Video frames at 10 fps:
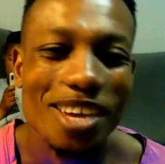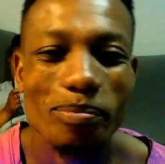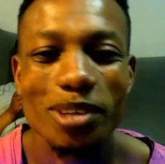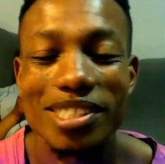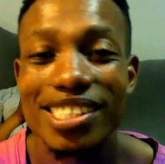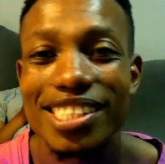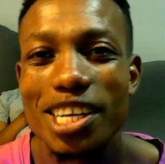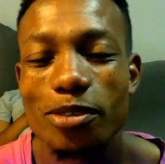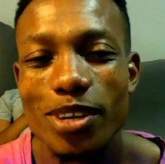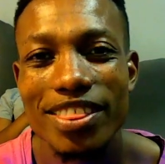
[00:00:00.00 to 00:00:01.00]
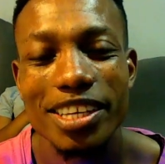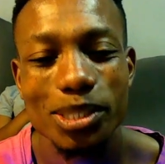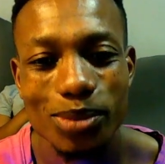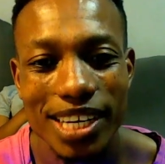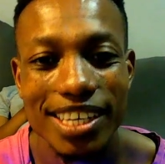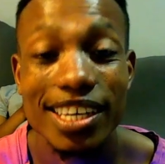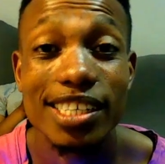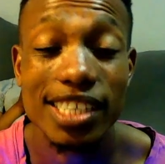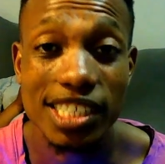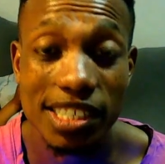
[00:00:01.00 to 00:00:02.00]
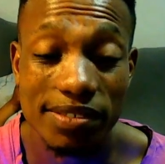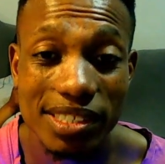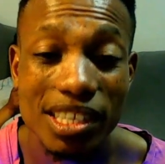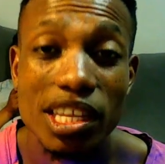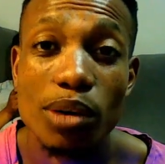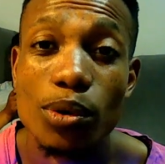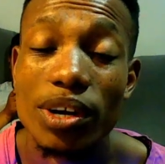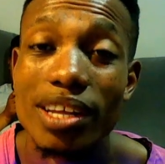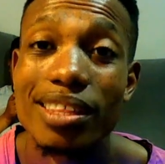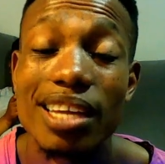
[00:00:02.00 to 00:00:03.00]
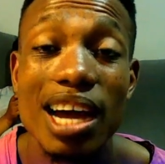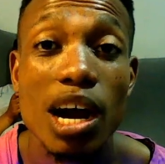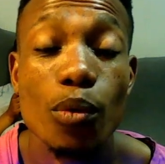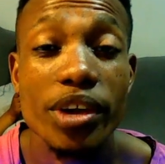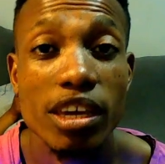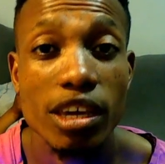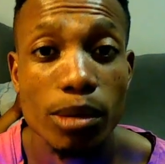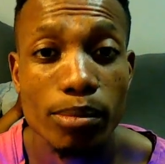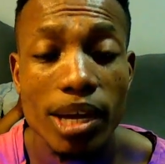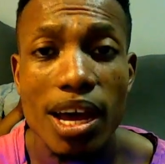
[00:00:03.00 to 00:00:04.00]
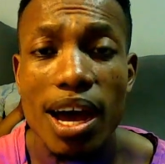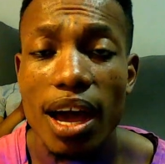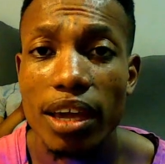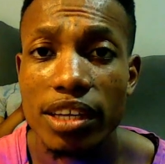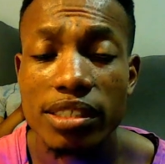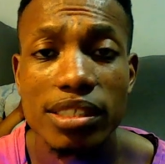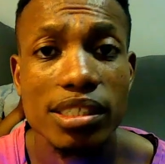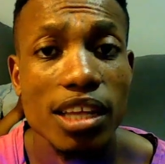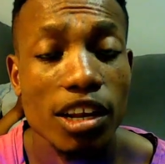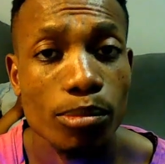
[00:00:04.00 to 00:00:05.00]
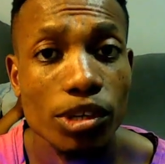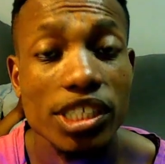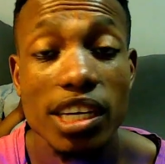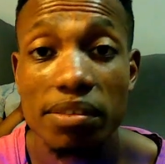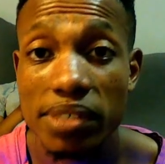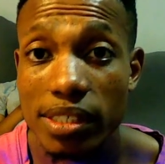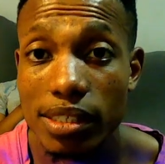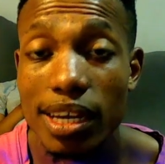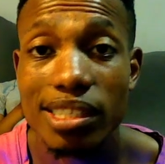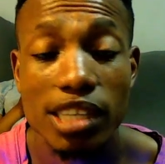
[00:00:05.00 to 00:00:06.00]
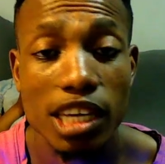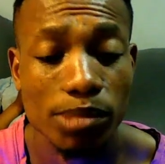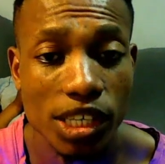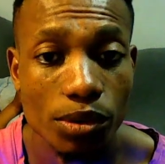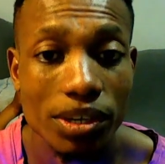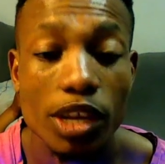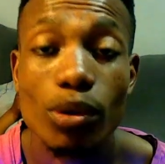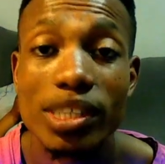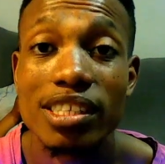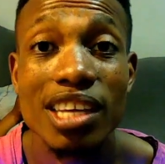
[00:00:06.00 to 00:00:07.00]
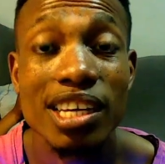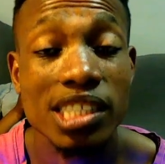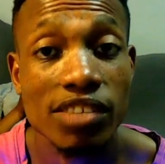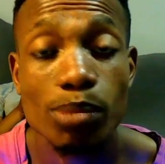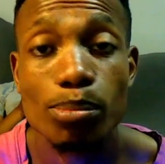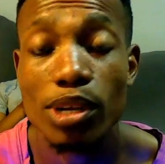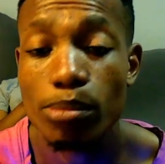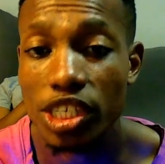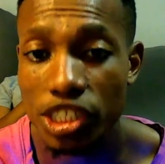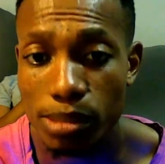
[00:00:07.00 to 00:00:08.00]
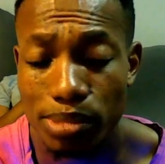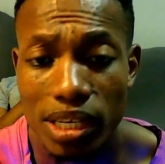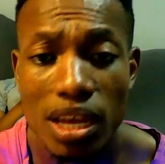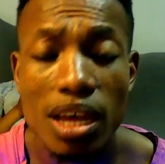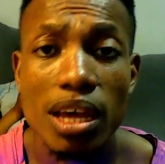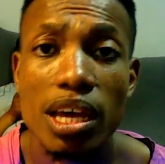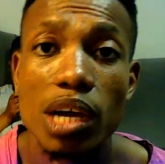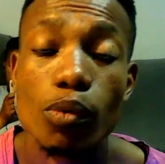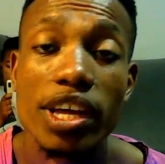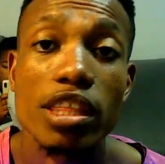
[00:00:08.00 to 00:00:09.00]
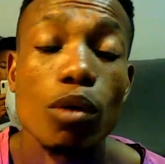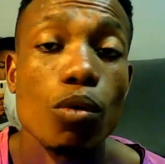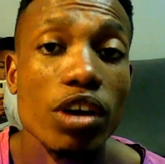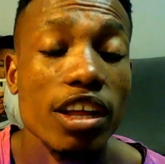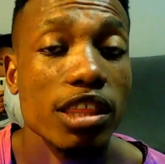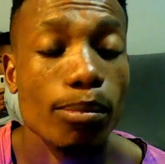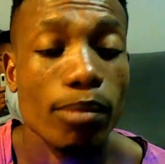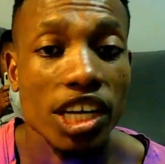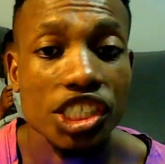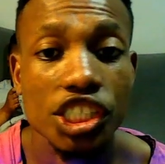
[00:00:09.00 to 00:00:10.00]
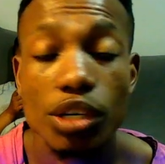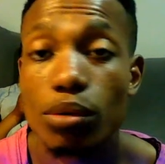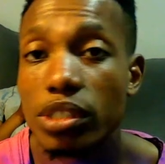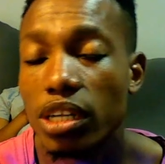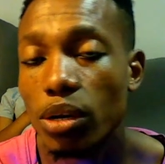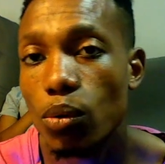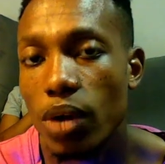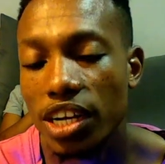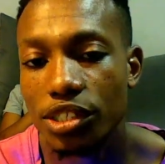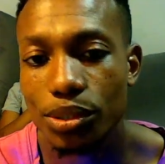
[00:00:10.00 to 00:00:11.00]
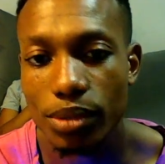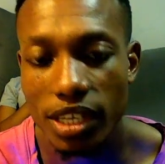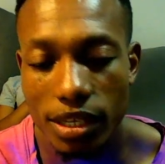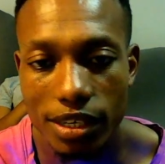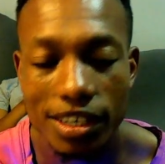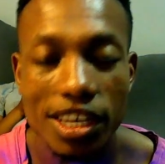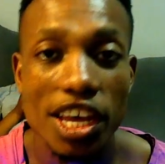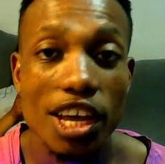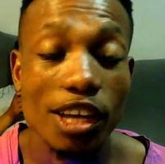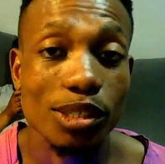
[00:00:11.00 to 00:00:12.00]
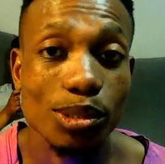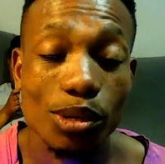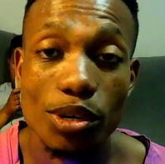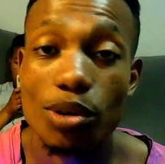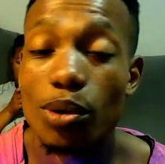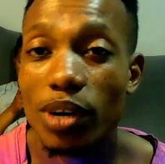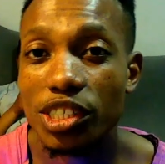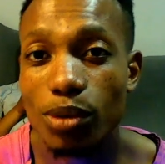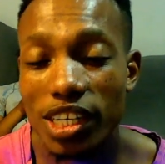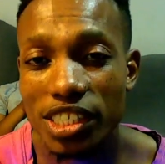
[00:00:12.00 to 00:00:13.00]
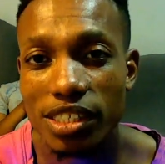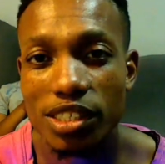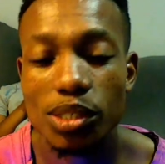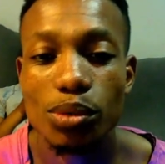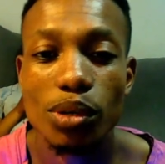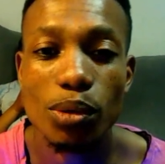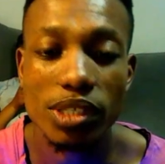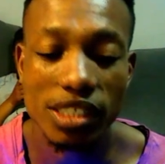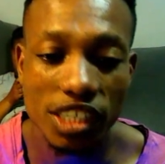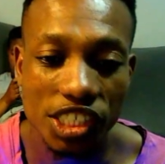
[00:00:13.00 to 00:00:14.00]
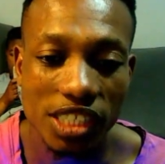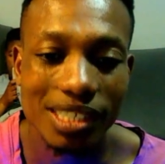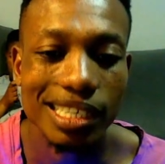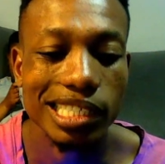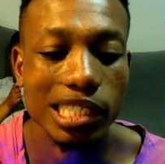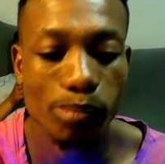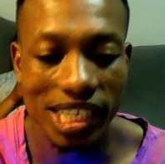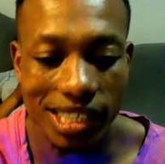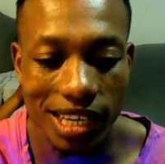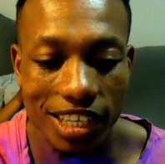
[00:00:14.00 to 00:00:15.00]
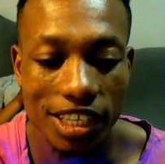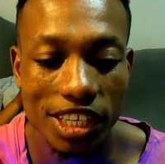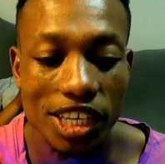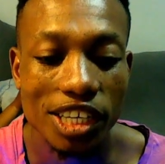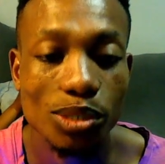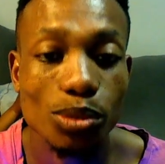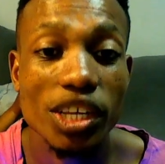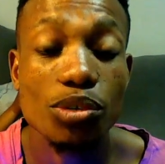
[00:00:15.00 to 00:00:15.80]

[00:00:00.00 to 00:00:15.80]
because they won this one. Kaizer Chiefs, they won their away game against Stellenbosch FC at Cape Town. It was a DSTV Premiership where they won the match 3-1 today. So congratulations to Ikosi Nation, especially to the